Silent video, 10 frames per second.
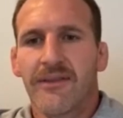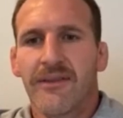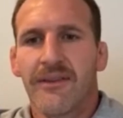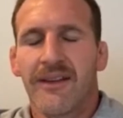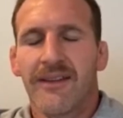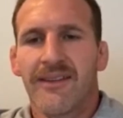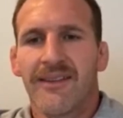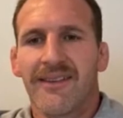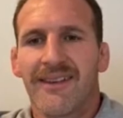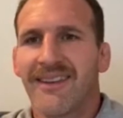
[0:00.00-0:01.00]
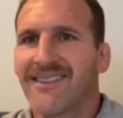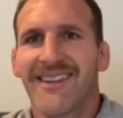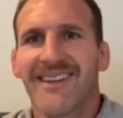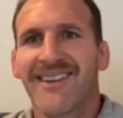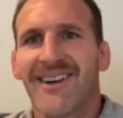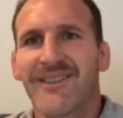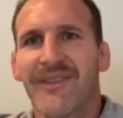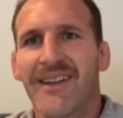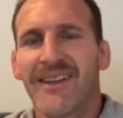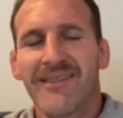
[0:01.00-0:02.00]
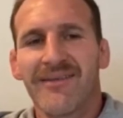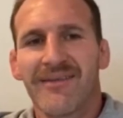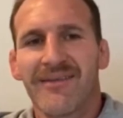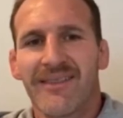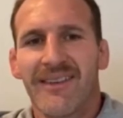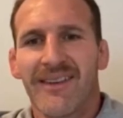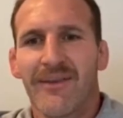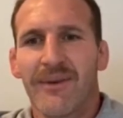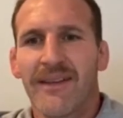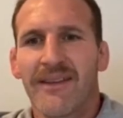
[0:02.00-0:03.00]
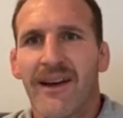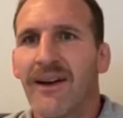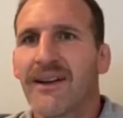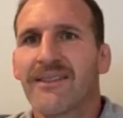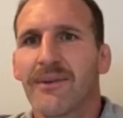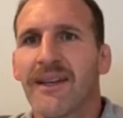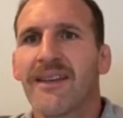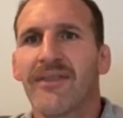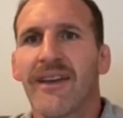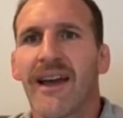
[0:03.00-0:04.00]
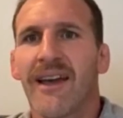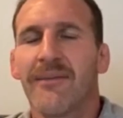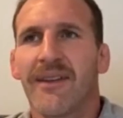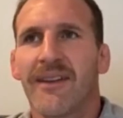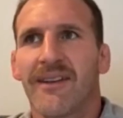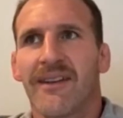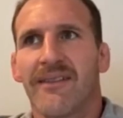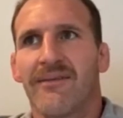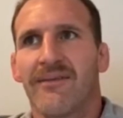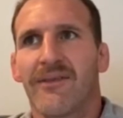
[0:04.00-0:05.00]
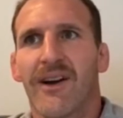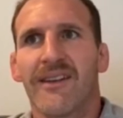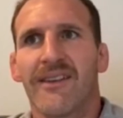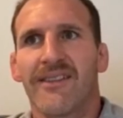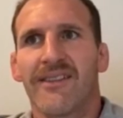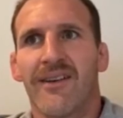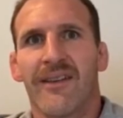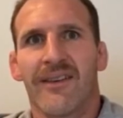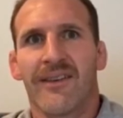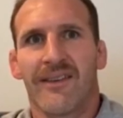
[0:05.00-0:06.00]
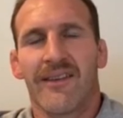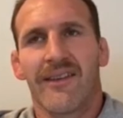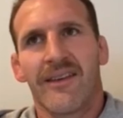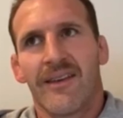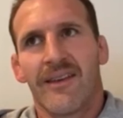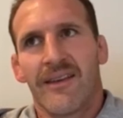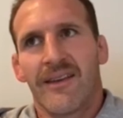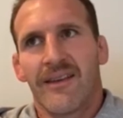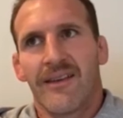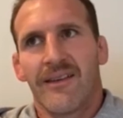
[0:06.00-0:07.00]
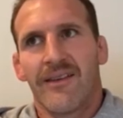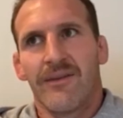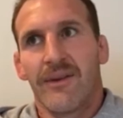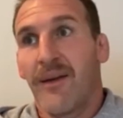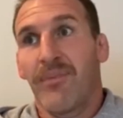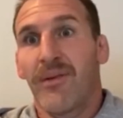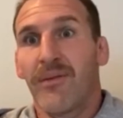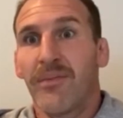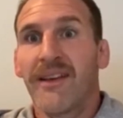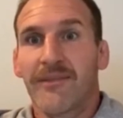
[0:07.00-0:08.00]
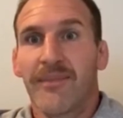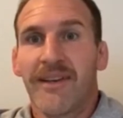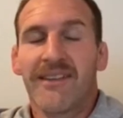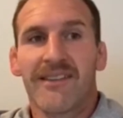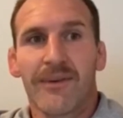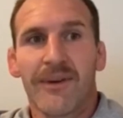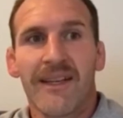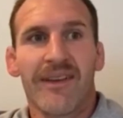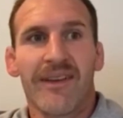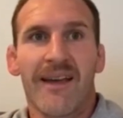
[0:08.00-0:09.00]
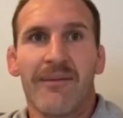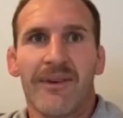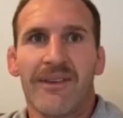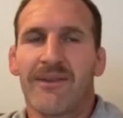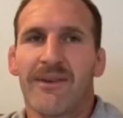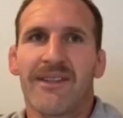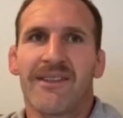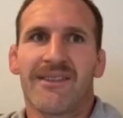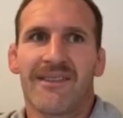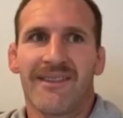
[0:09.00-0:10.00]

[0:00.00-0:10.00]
it isn't a nice feeling. We go up to win every game, and rightly so. I think we are probably expected to win every game, which